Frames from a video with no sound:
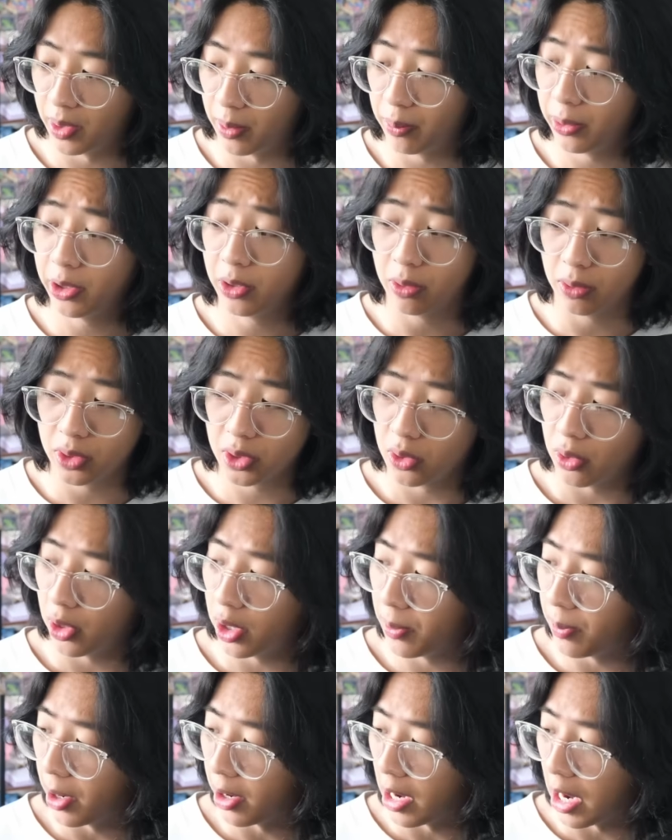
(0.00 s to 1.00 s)
A pretty cool story
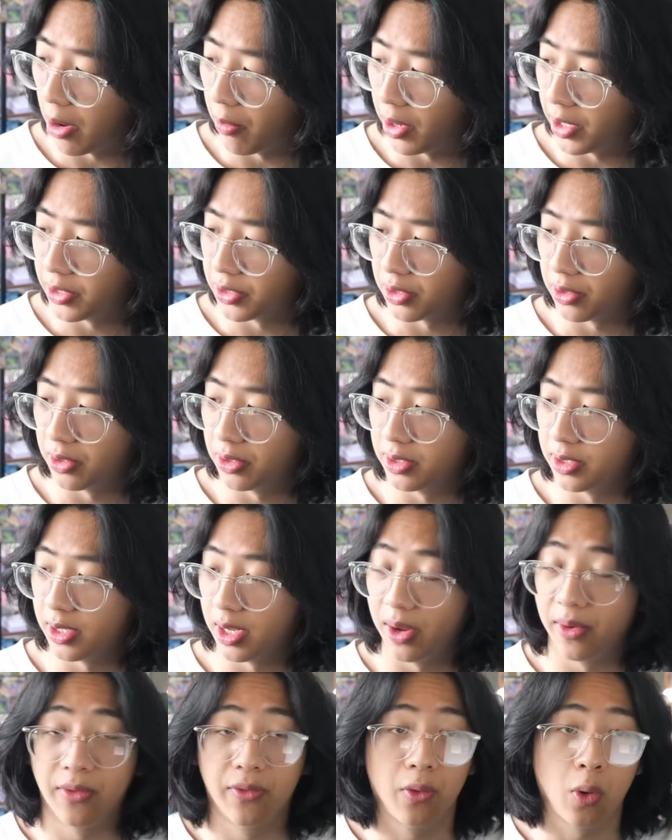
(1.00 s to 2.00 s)
about how I turned
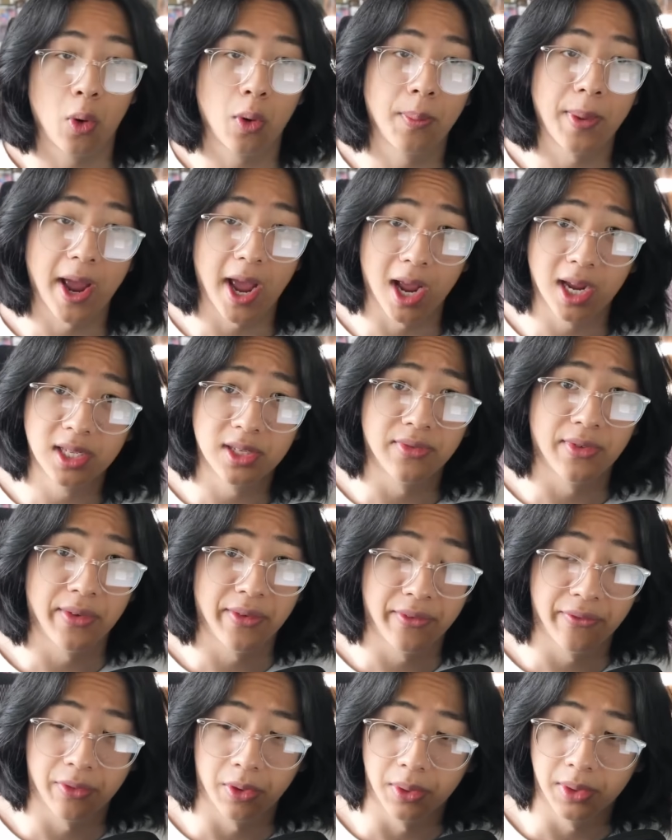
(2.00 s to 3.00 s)
4 packs of
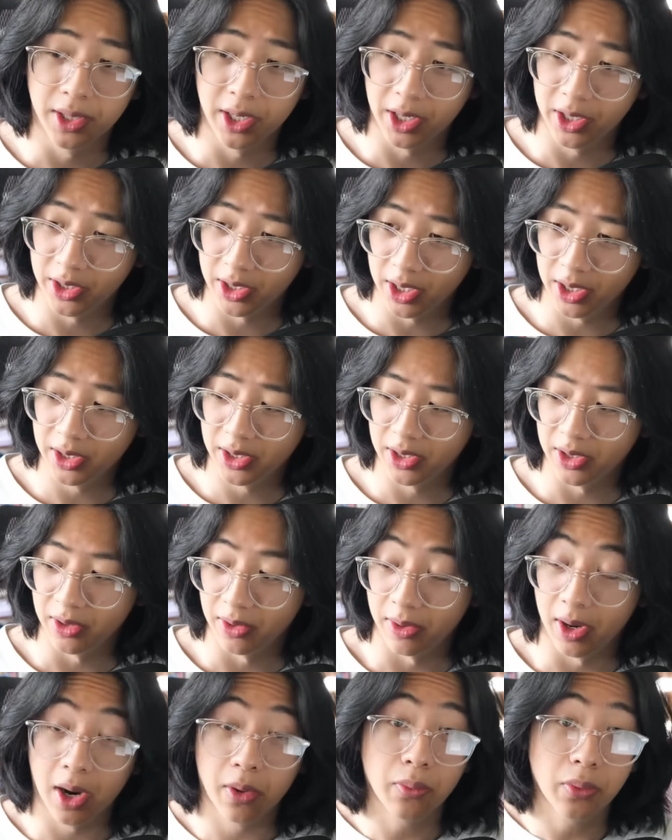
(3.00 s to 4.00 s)
Vivid Voltage
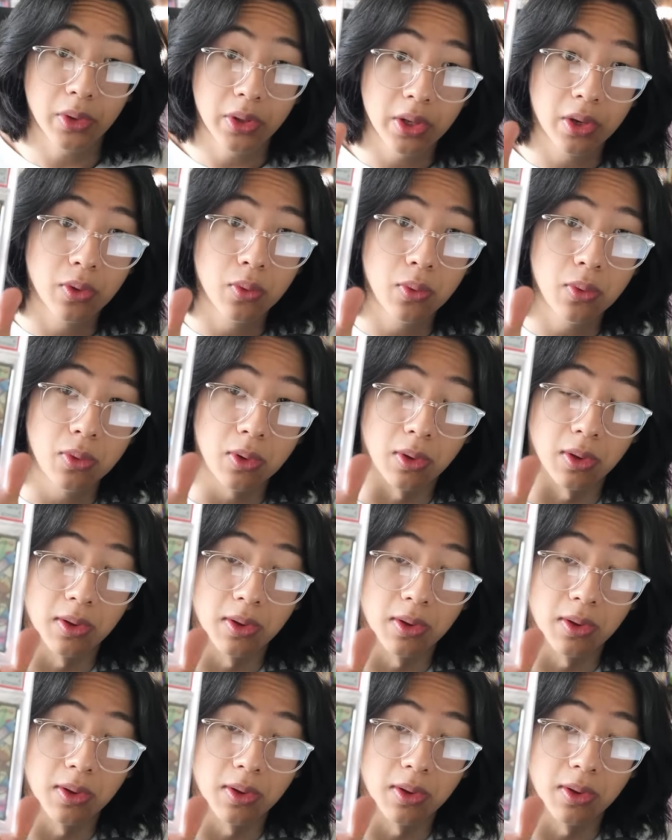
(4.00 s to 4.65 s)
into a really cool